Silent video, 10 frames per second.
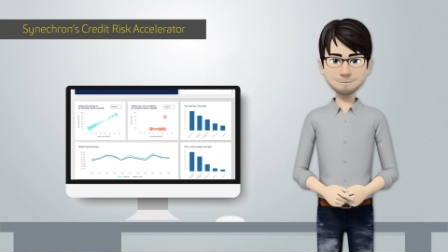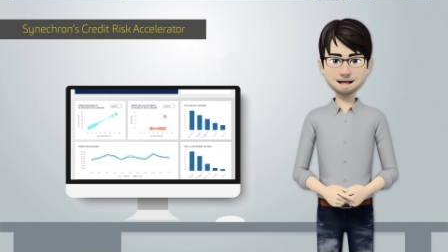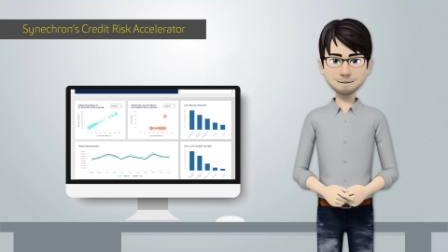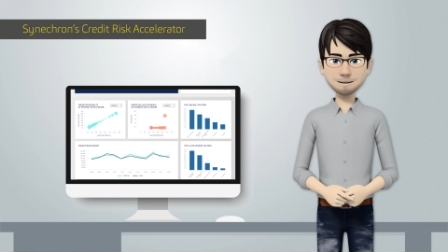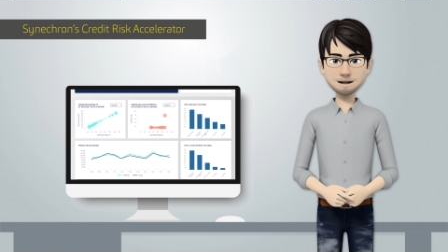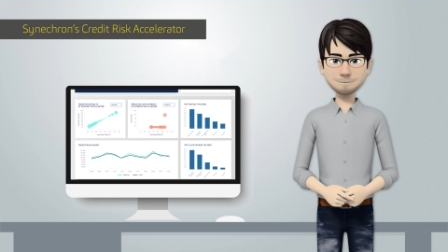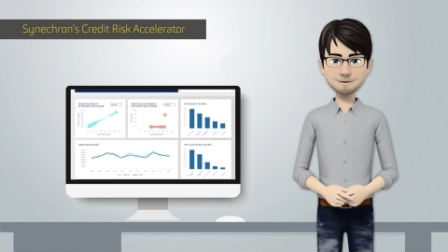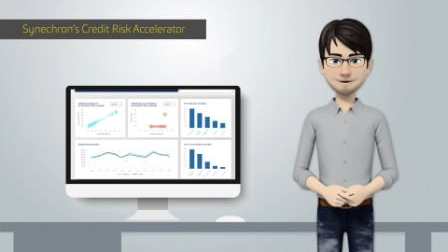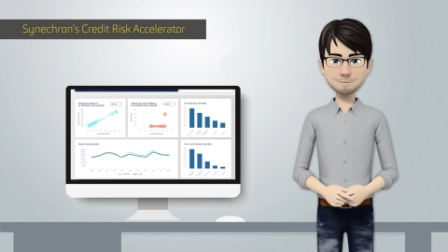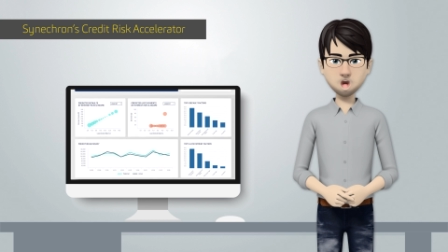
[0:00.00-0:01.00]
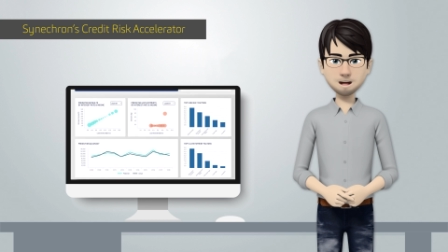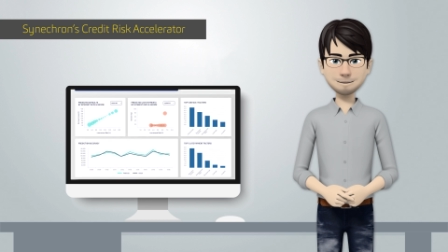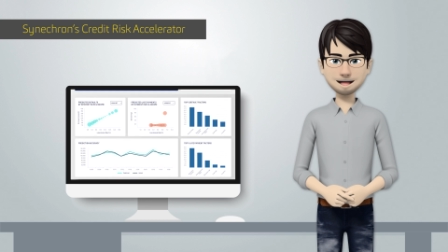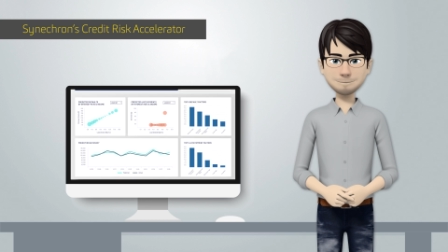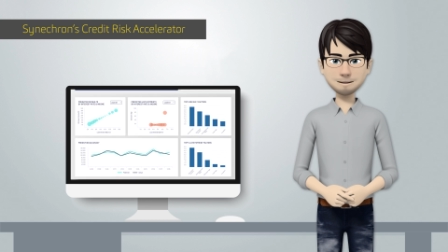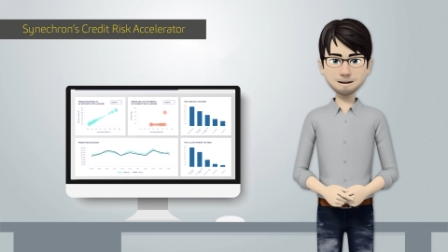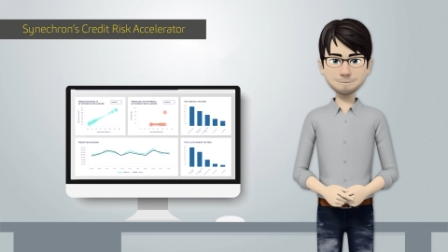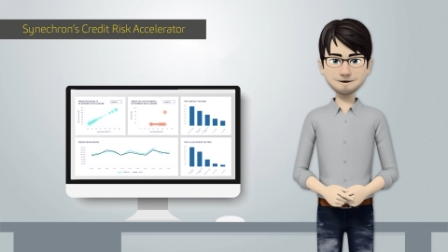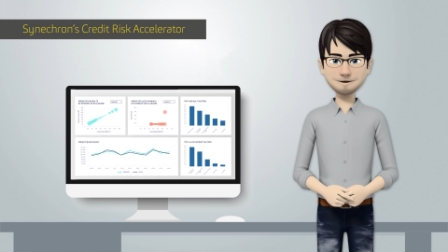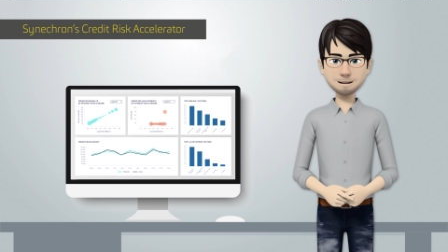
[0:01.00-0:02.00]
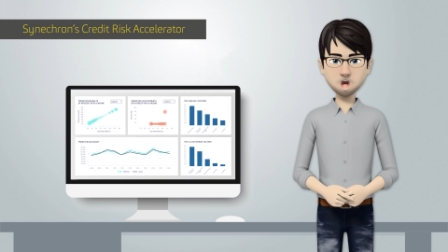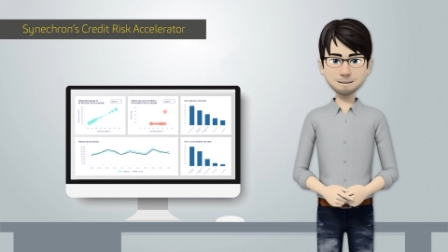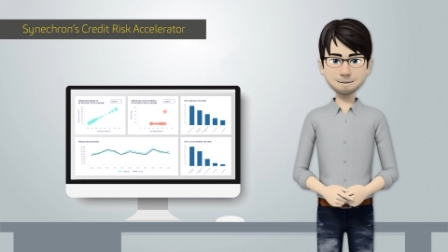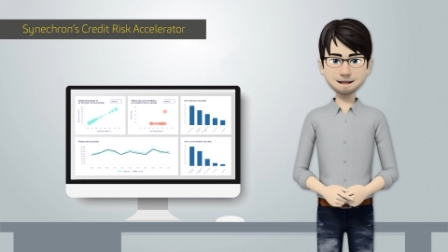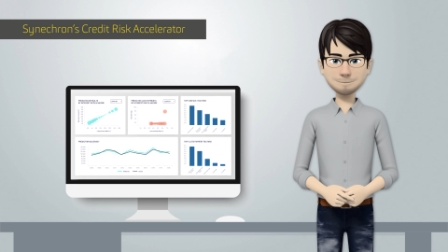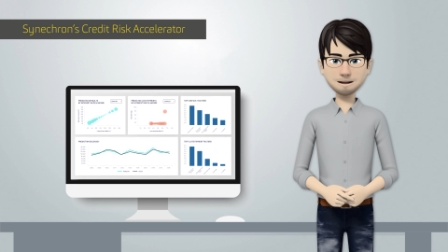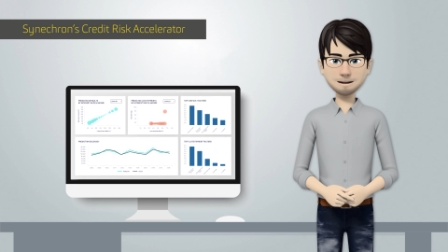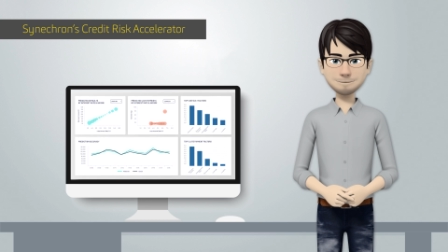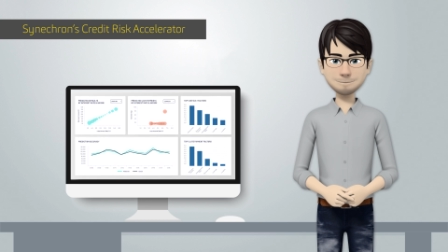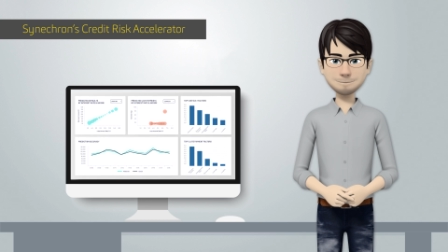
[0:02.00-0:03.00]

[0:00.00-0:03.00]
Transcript: defaults, delinquencies, and prepayments.